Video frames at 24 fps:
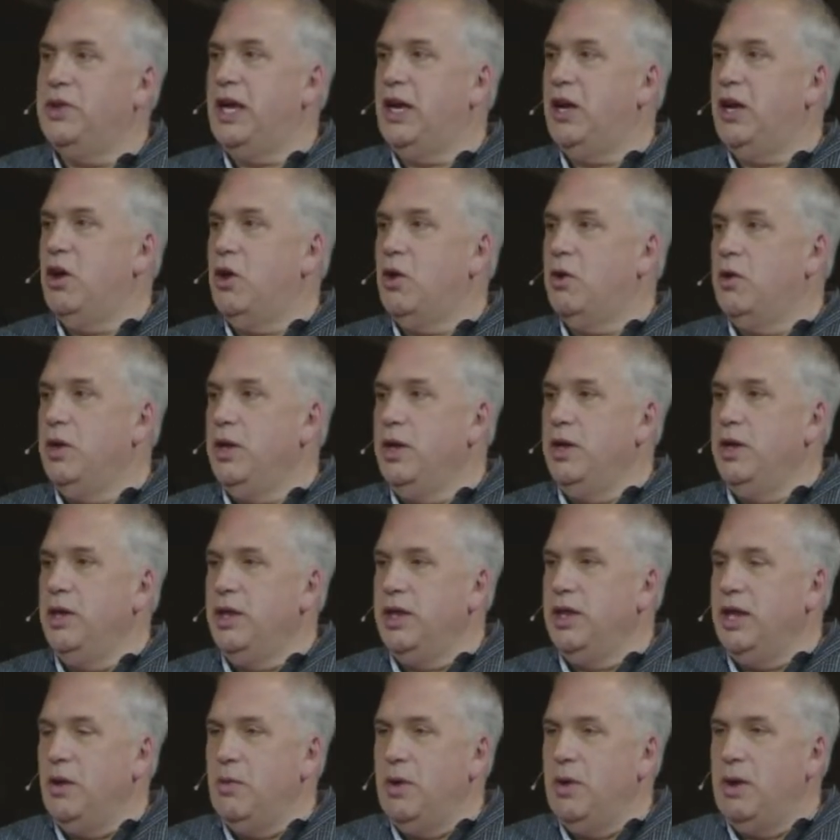Where'd they go?
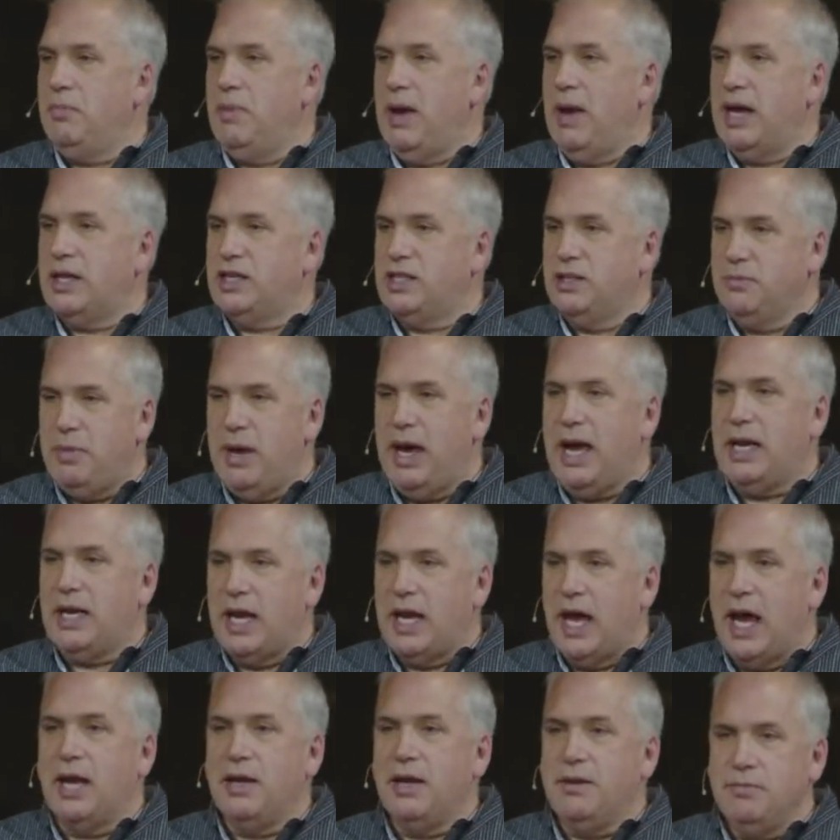They went back to
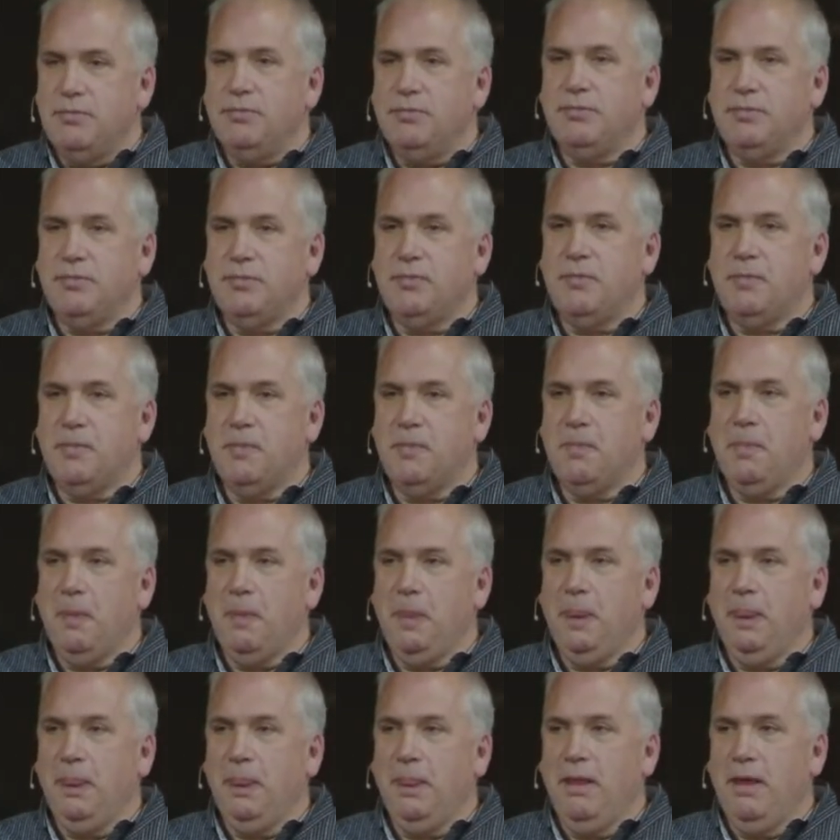Baghdad.
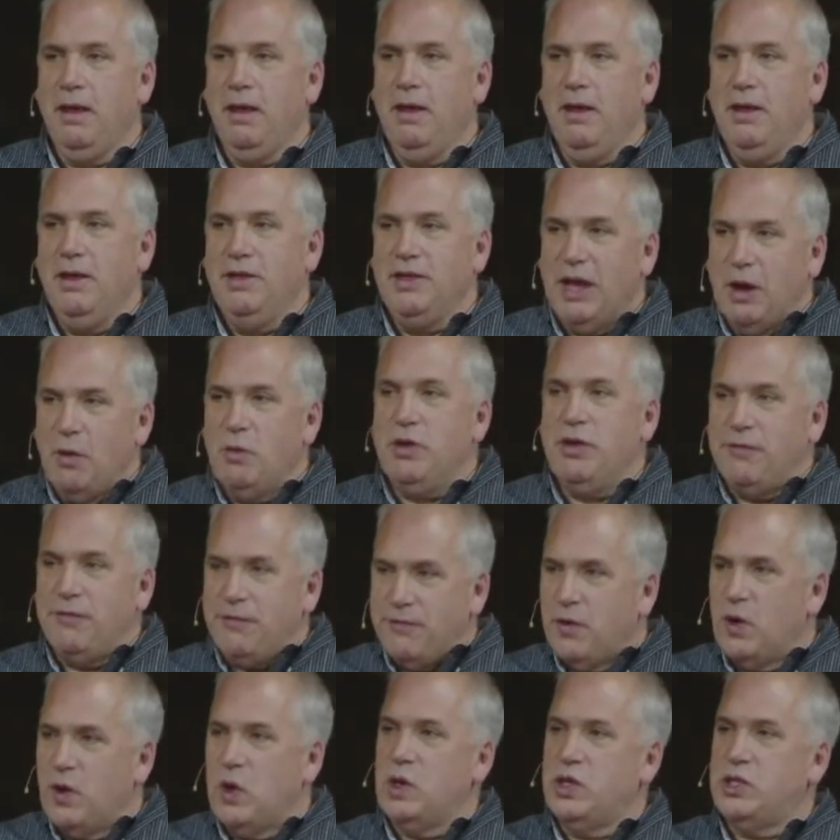They were the
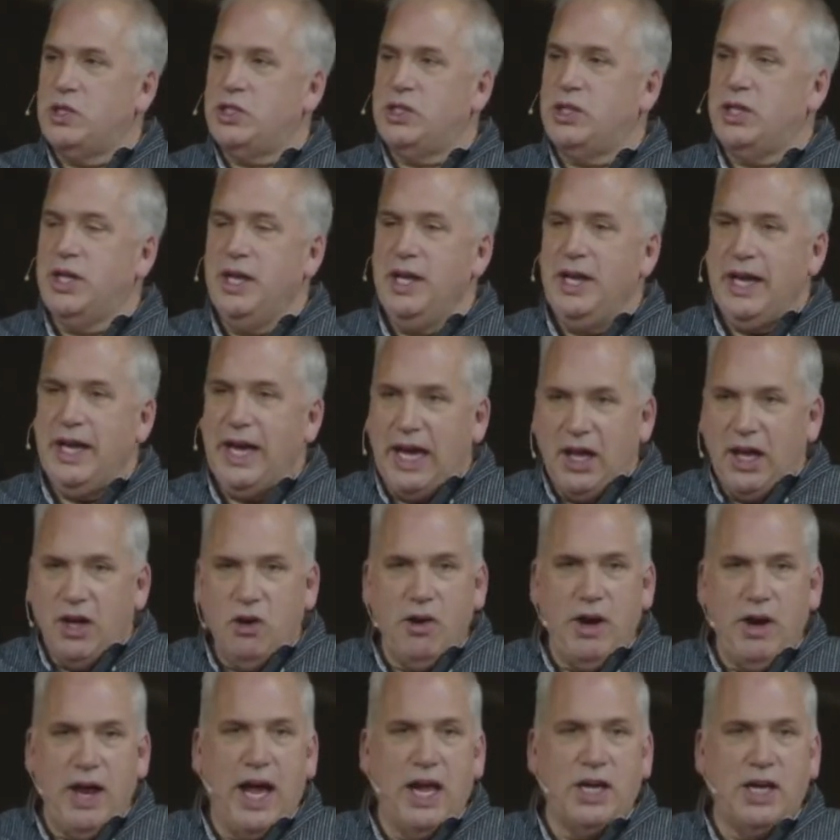first
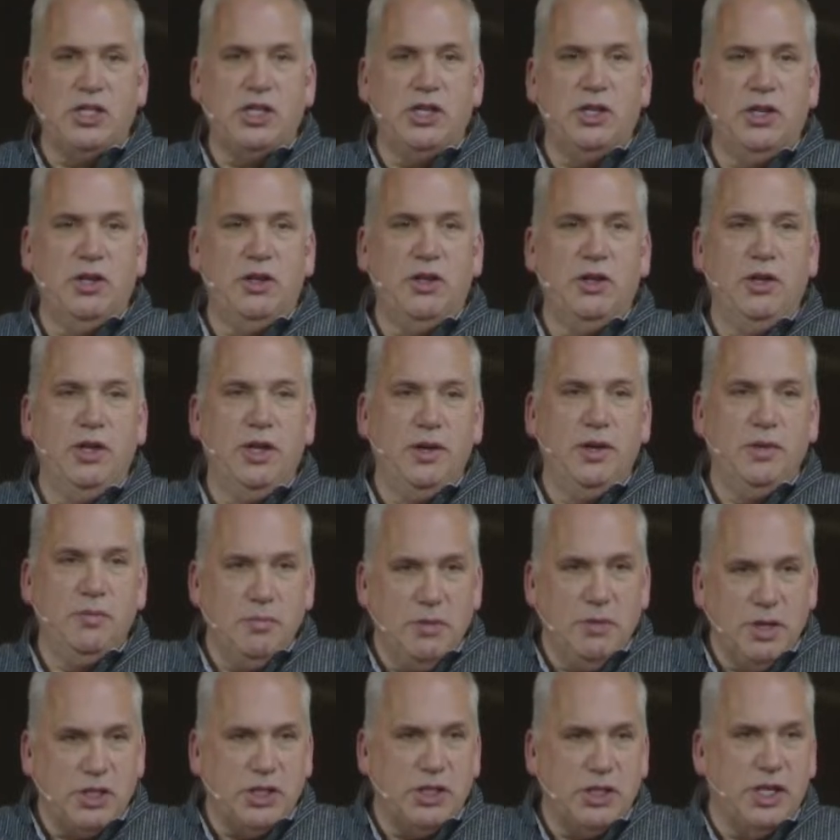international
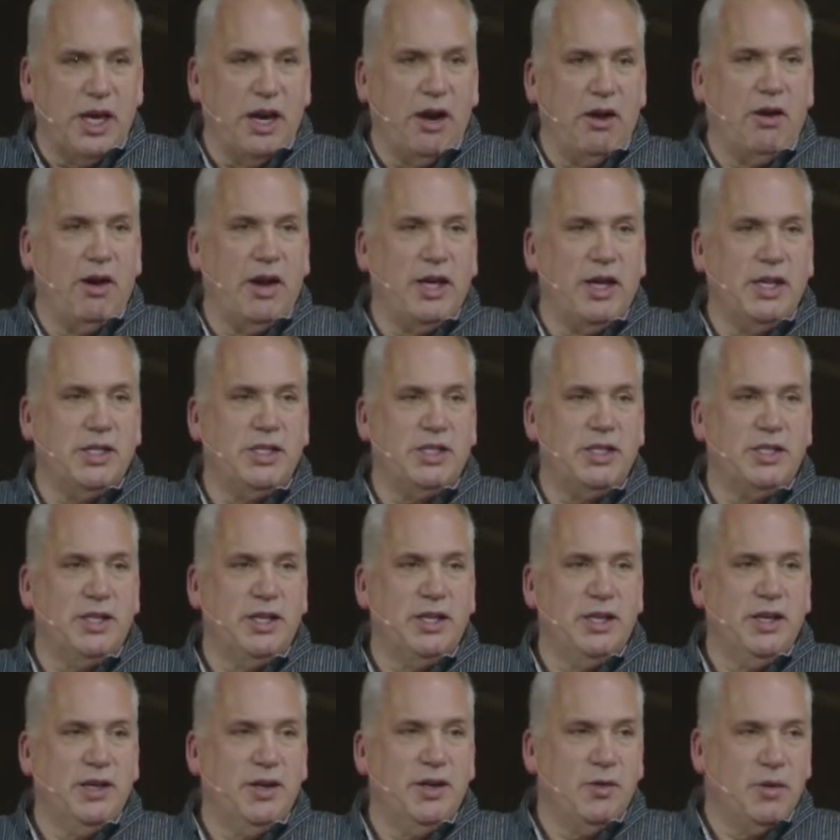
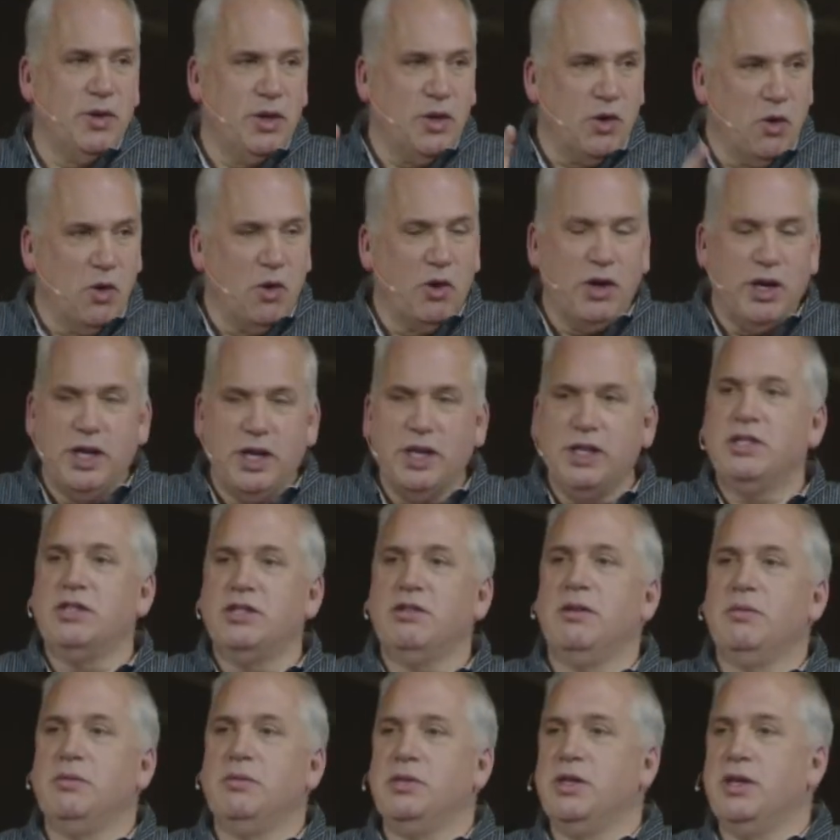missionaries recorded in
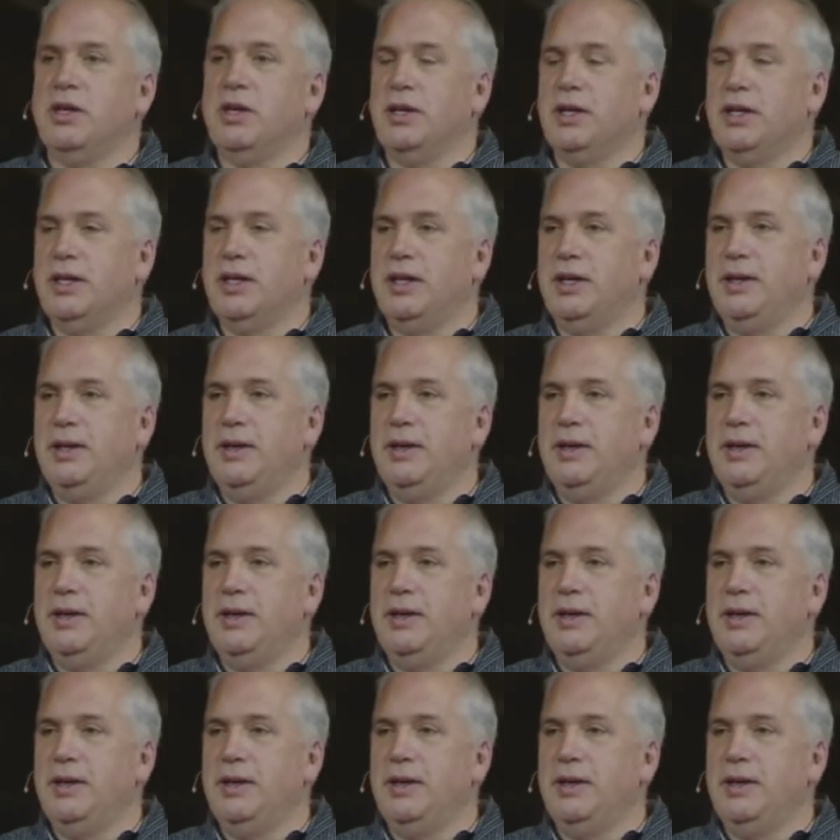Scripture.